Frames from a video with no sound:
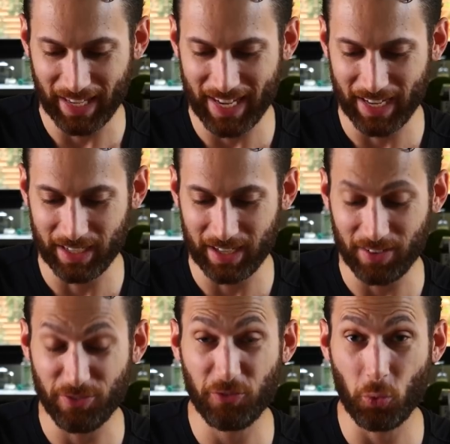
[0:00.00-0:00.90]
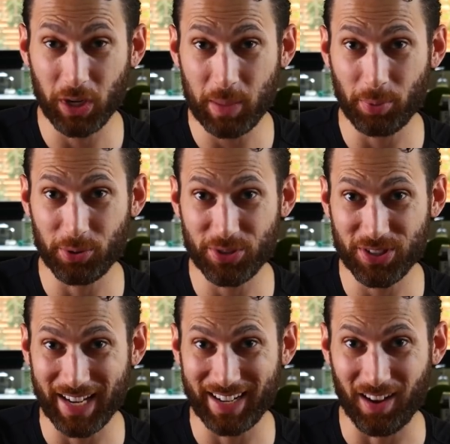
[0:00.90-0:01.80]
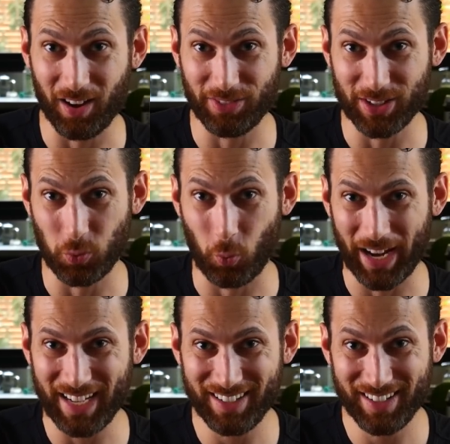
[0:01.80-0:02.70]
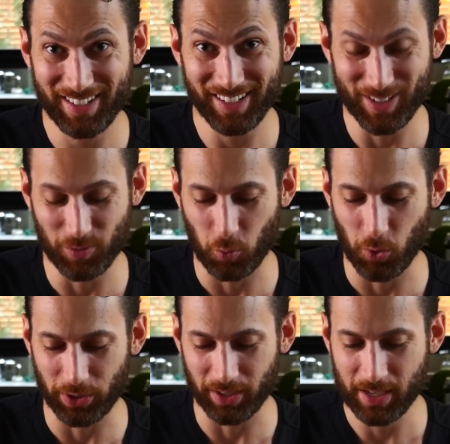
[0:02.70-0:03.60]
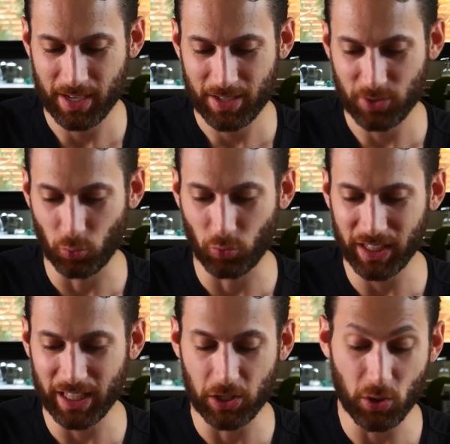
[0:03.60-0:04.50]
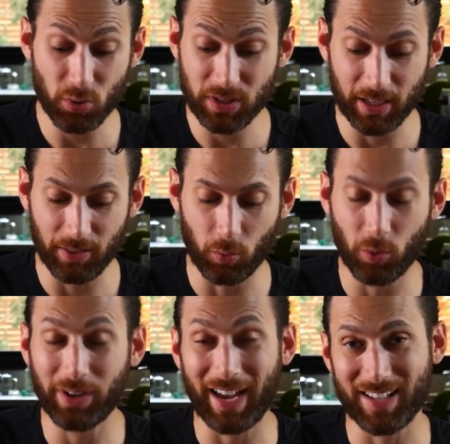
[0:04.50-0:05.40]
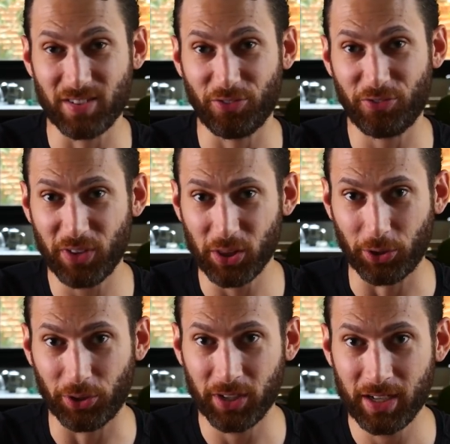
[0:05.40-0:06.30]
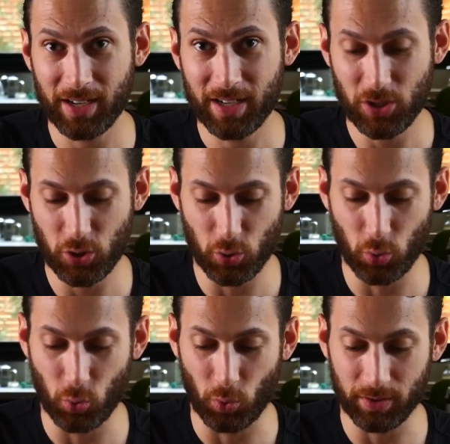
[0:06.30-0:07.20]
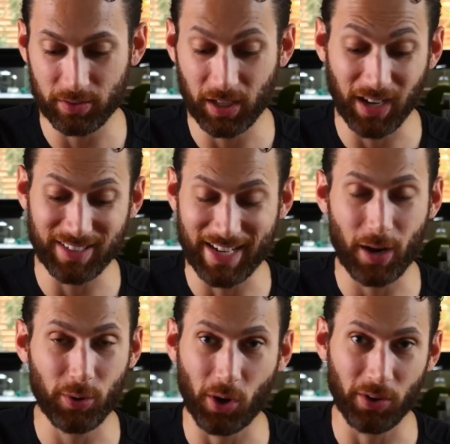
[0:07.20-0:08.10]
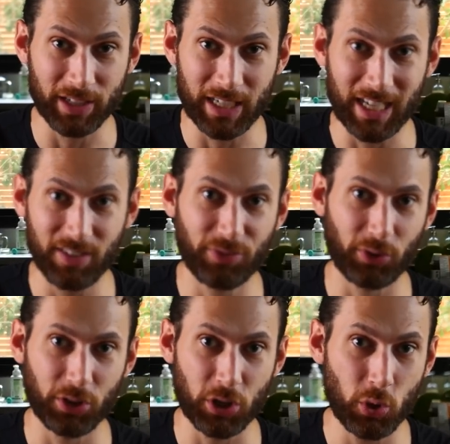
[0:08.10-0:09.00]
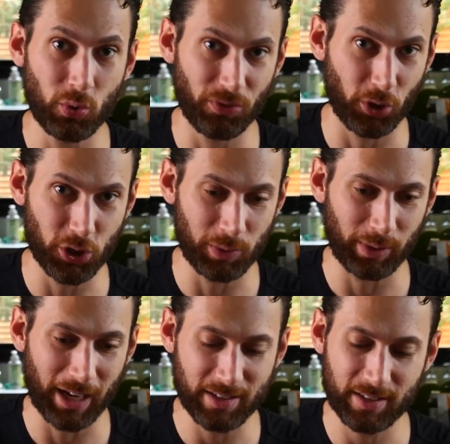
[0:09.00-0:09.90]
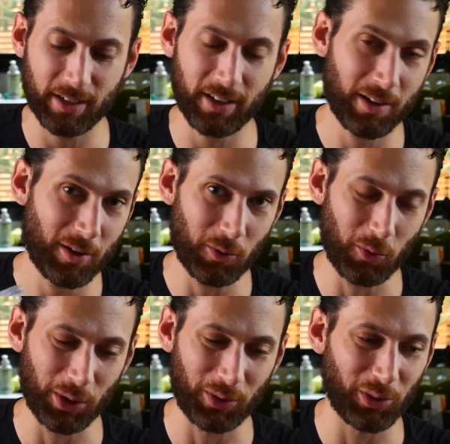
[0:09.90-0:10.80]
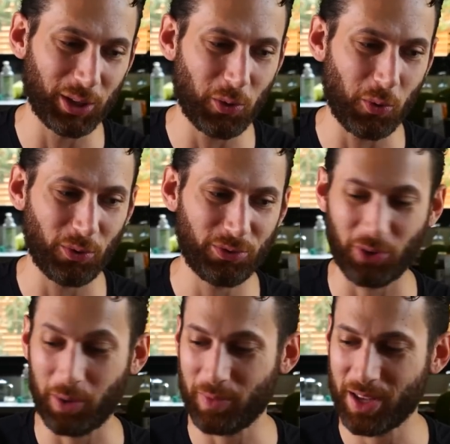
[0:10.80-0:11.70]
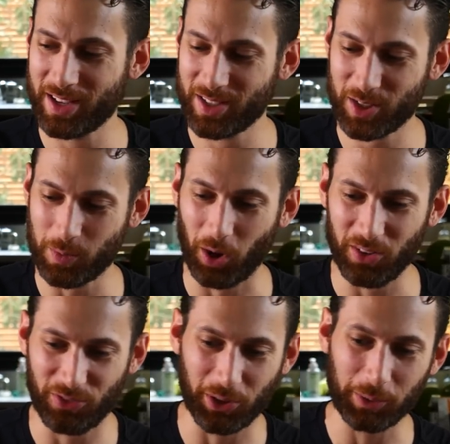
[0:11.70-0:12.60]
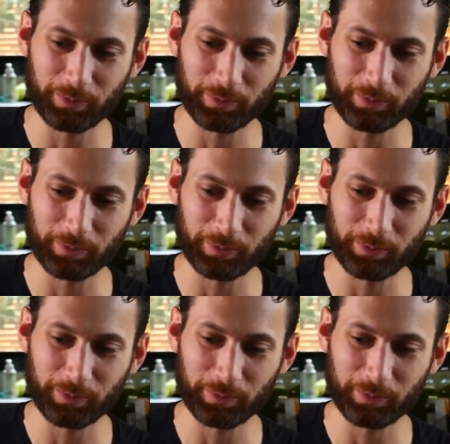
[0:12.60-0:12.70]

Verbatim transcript: and 40% of its weight is wood. So, really using the wood as a filler to cut down on the need for new virgin plastic. Really, really cool from SmartFil.